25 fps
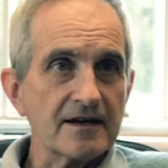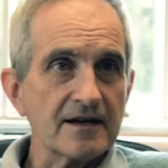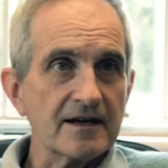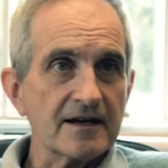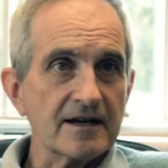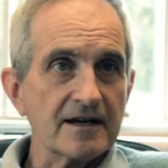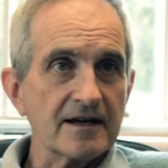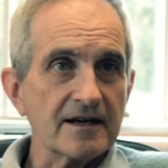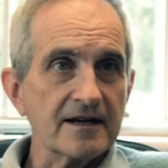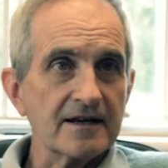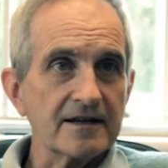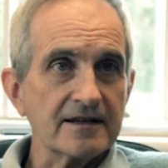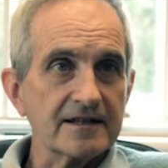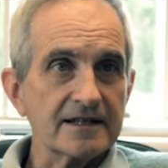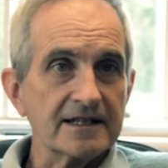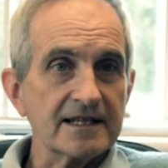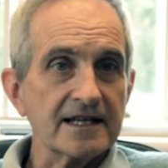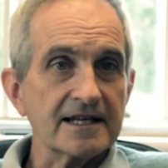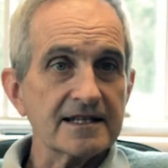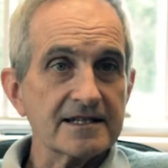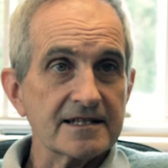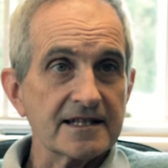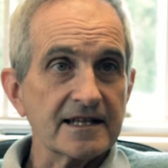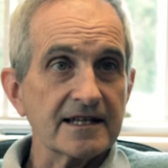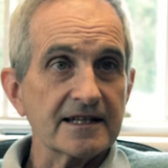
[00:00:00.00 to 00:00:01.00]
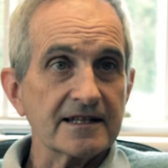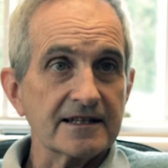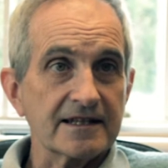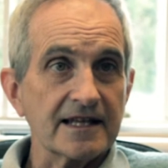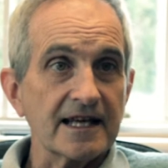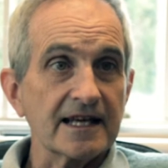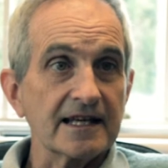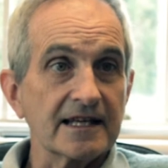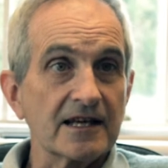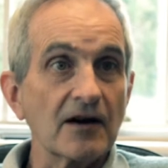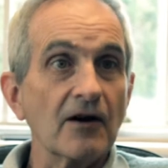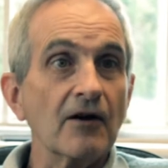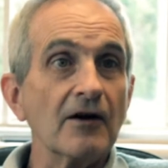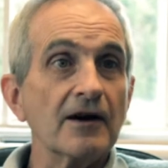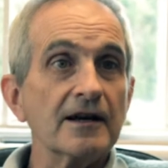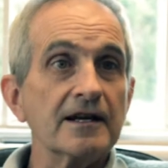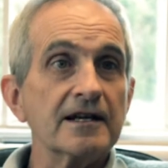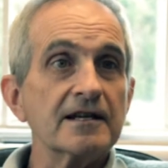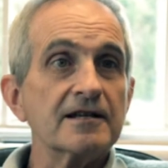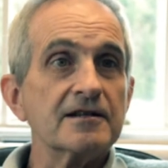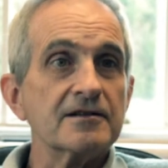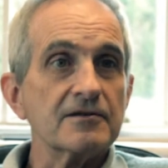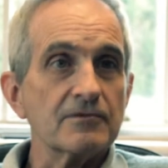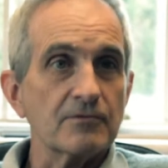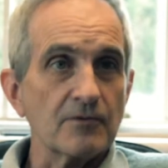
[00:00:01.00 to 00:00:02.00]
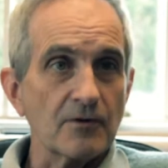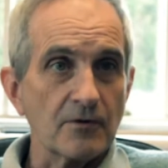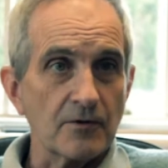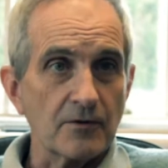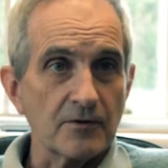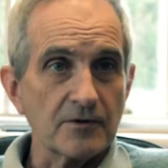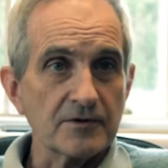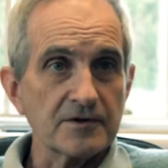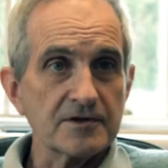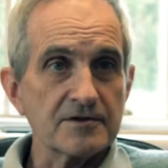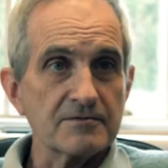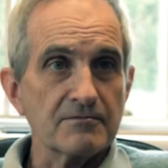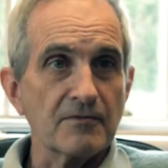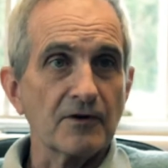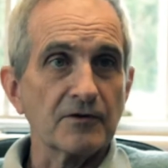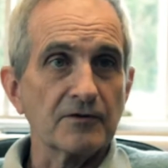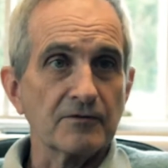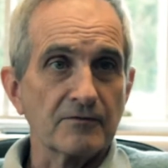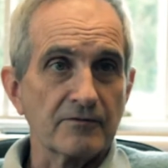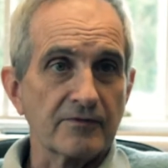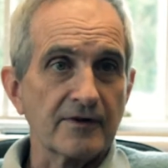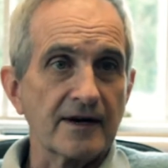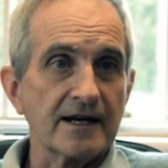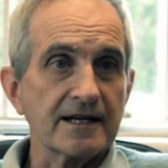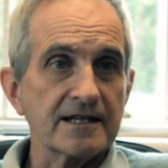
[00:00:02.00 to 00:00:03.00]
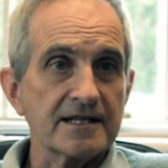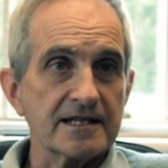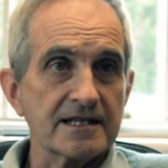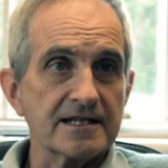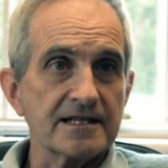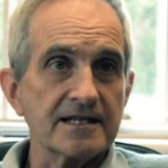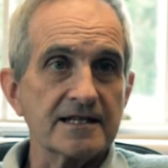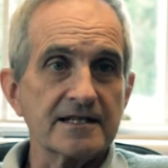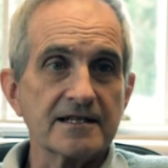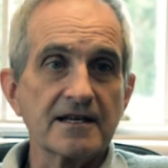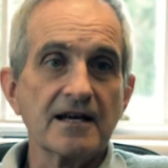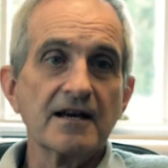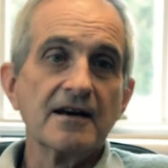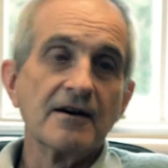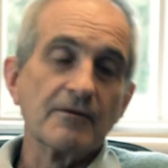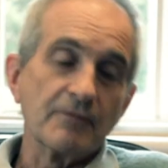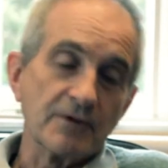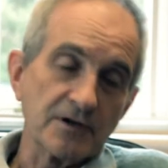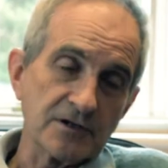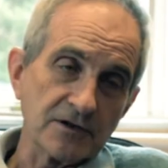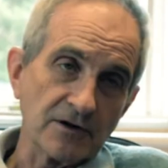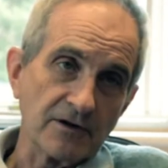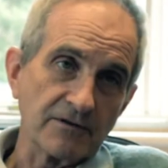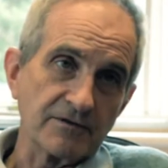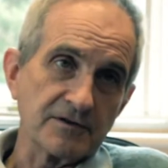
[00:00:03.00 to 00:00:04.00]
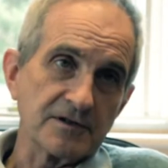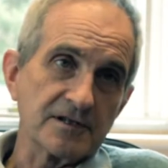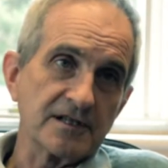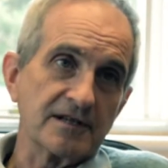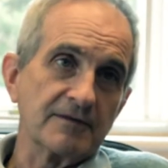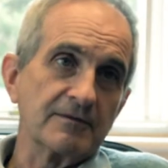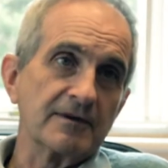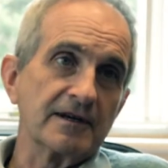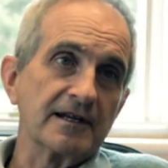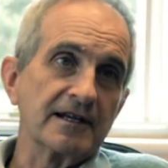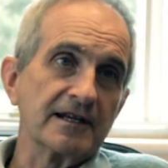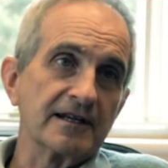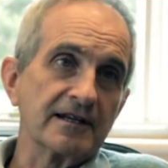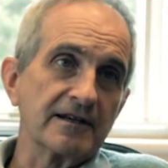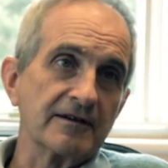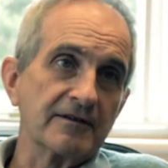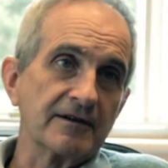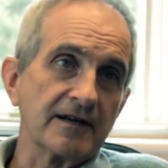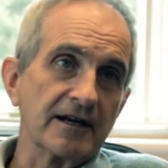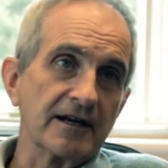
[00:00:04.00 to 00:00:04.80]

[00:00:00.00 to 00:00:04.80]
uh, yes, they, they're guided towards modern practices, which obviously will include